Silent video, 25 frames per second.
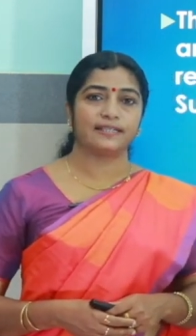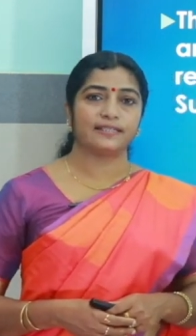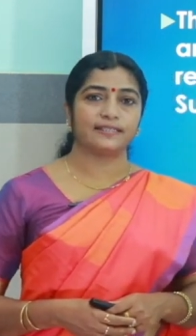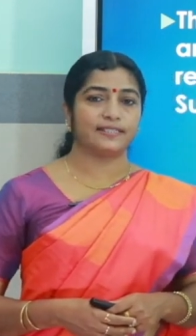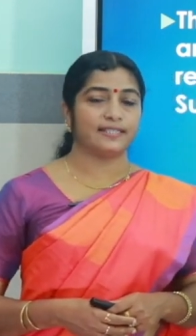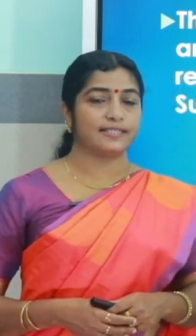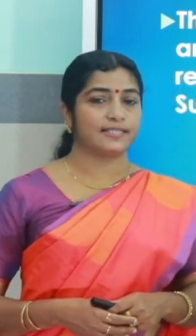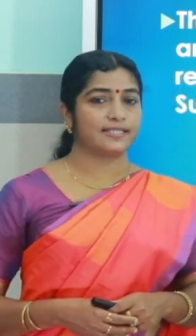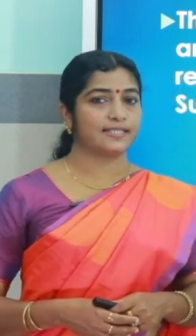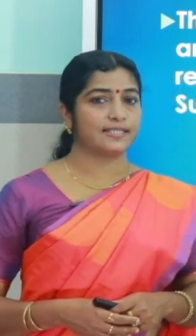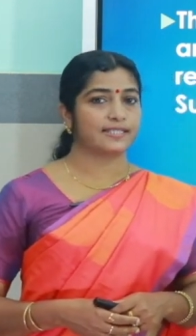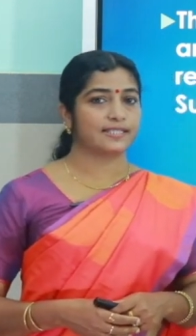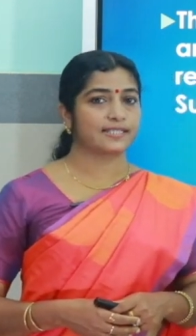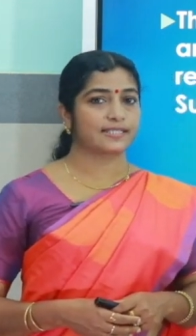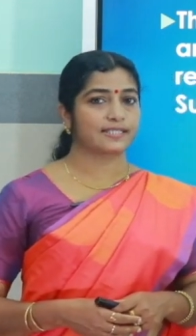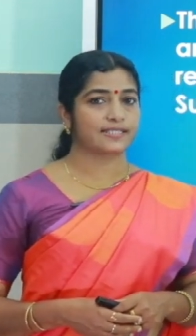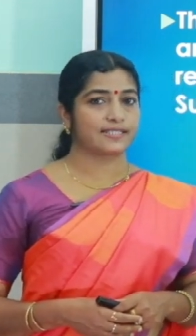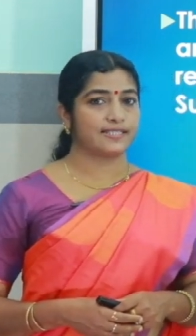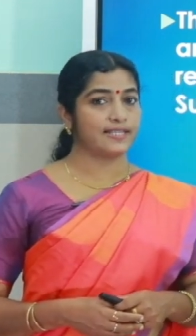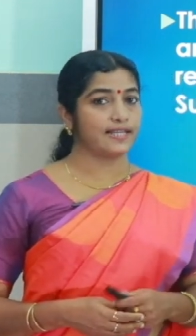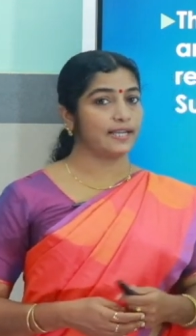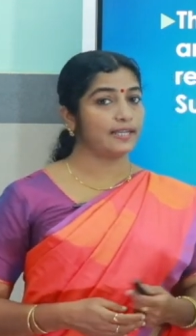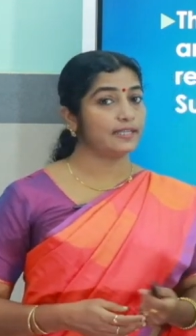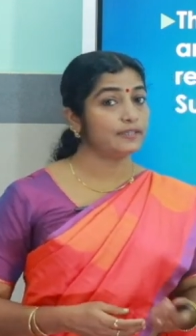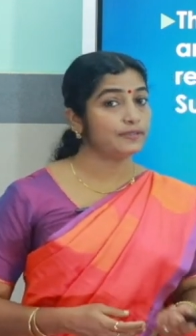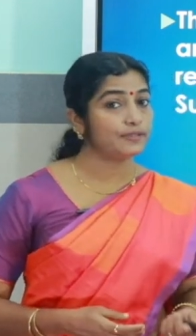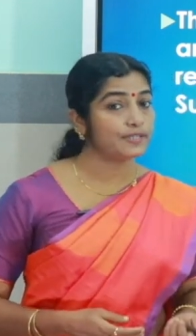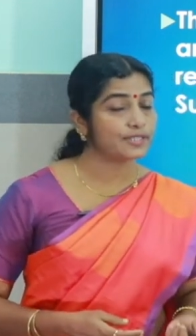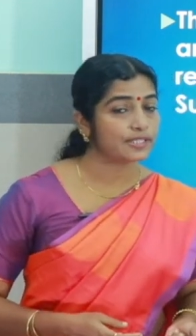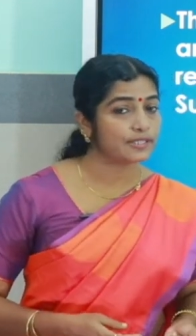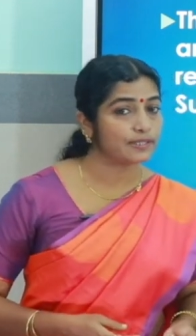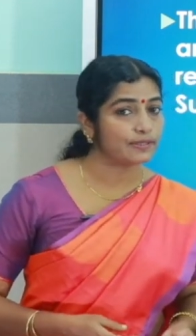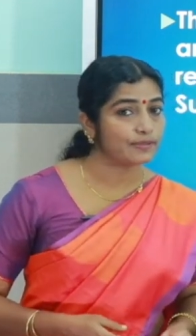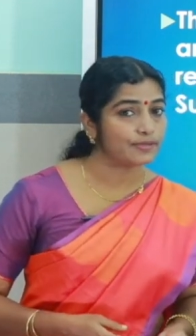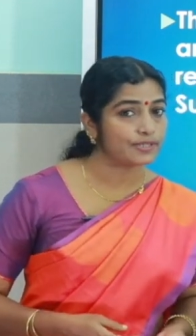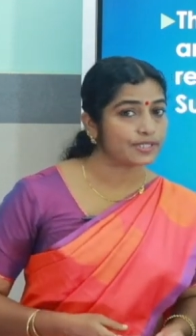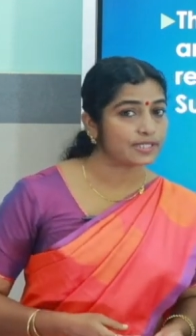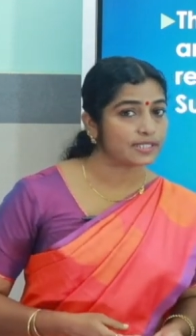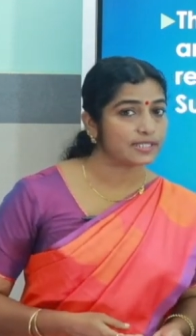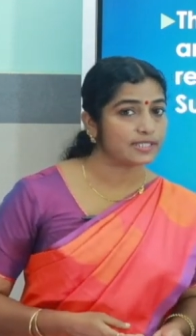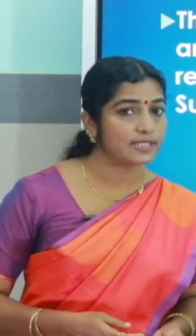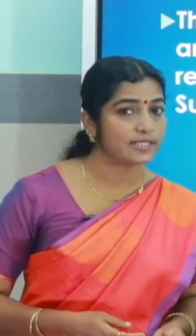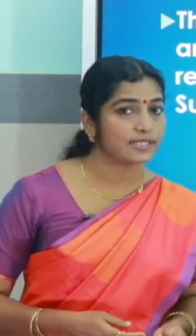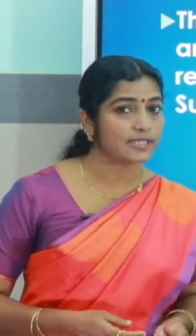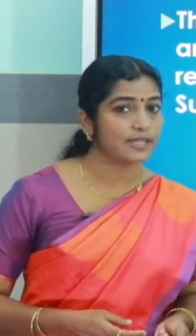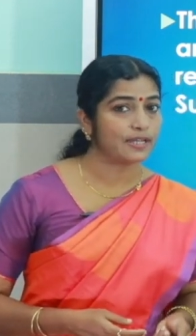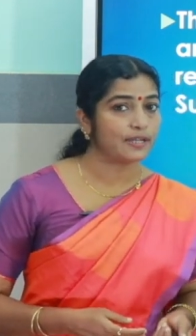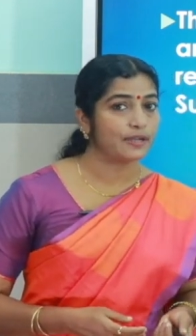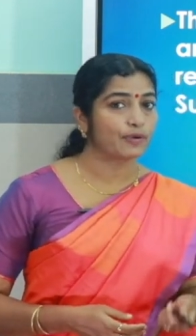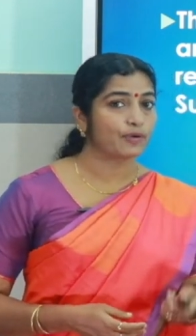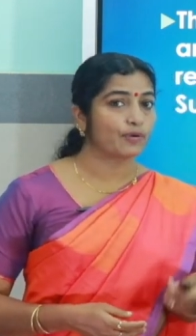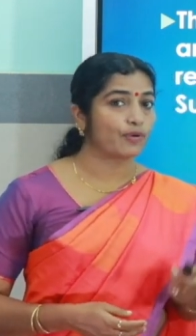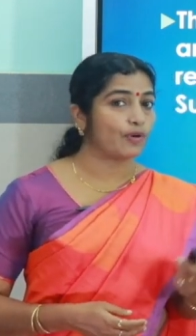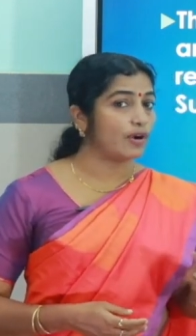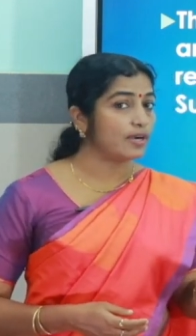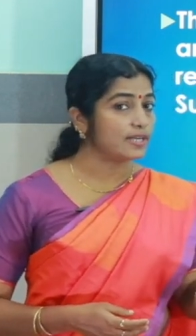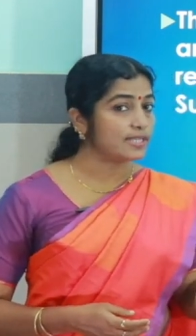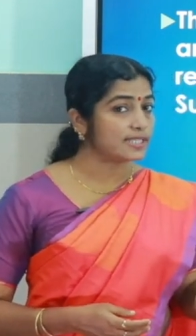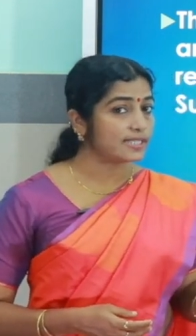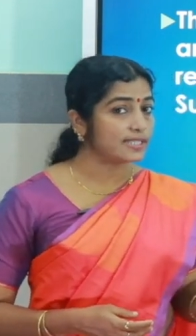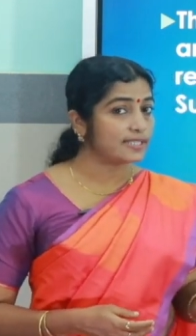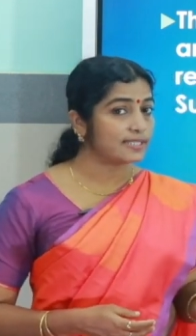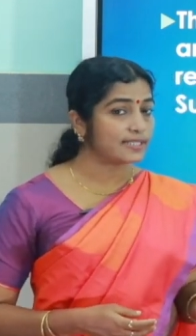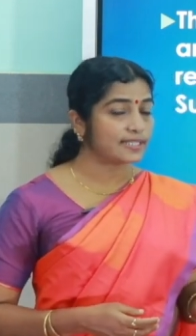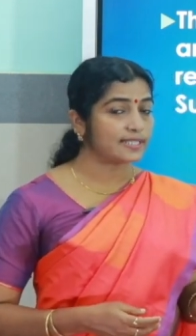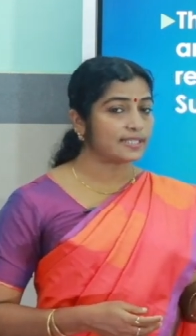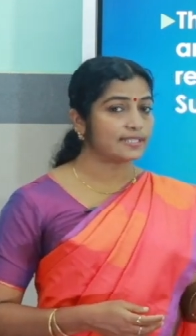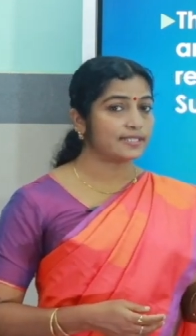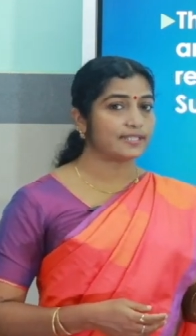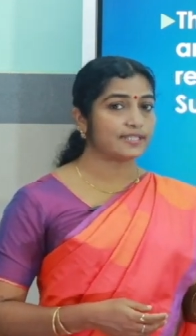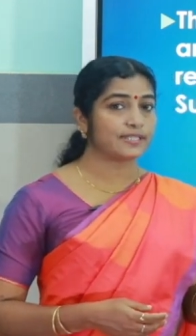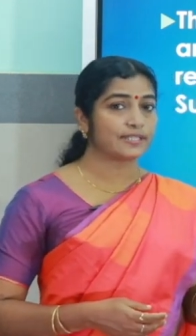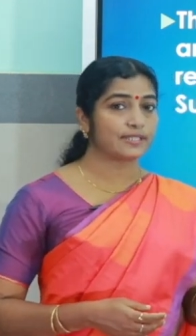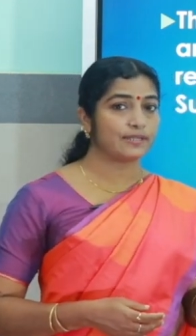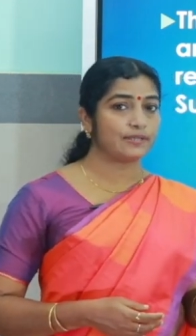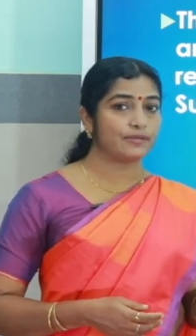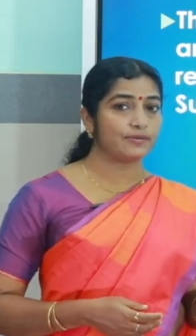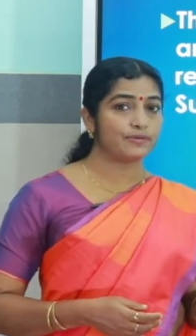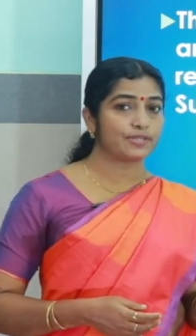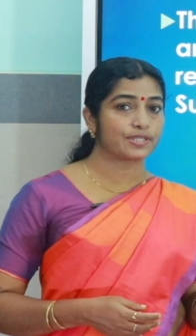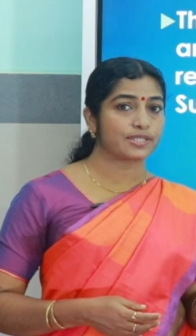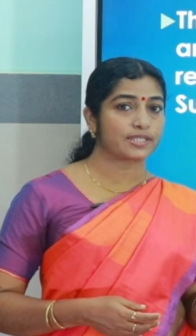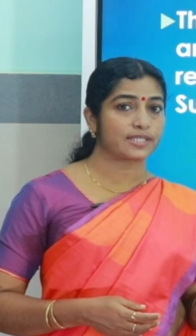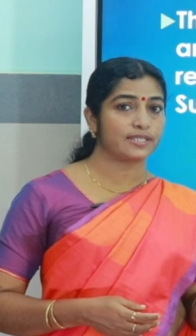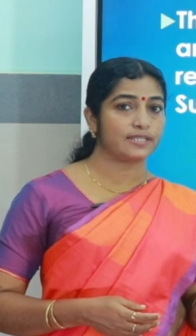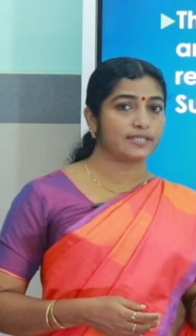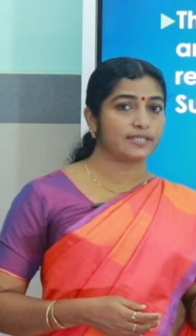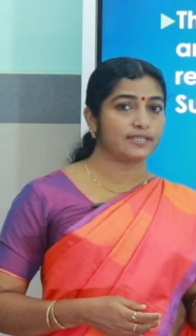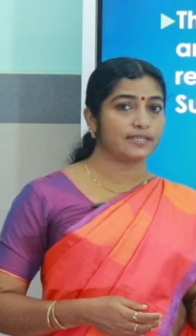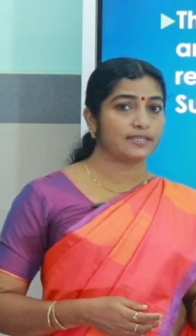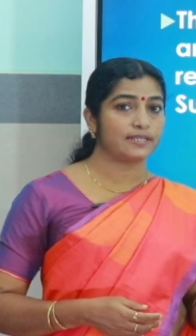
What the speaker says: that is dilute solution, concentrated solution,